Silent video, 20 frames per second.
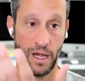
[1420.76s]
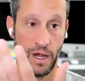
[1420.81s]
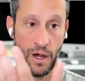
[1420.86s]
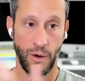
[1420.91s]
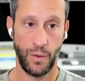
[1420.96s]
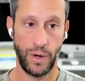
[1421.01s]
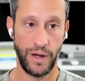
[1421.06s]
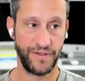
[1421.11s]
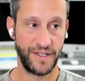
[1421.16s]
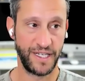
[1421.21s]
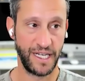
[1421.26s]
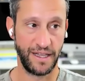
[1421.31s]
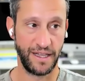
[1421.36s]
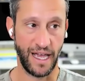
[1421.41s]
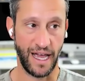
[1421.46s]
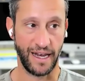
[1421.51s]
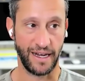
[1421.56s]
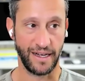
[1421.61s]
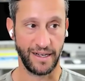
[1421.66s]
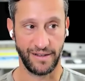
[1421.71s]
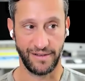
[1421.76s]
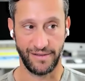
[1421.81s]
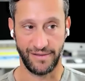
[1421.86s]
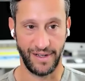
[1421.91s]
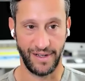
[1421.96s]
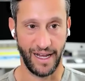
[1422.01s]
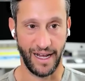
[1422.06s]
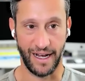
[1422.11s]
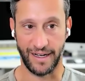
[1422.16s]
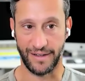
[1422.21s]
We've seen that.
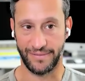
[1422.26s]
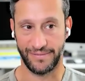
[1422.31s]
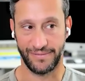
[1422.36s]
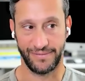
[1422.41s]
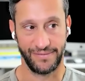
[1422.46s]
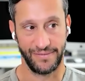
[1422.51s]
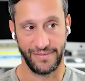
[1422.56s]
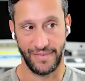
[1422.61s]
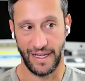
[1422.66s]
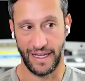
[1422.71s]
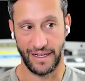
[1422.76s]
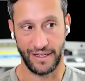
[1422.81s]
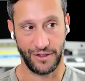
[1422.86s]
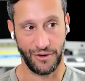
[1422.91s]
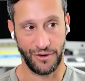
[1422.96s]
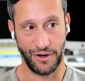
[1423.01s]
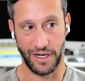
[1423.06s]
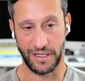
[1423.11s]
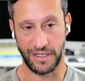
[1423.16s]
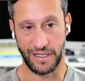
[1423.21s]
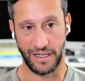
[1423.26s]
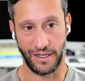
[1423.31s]
Yeah. It's crazy.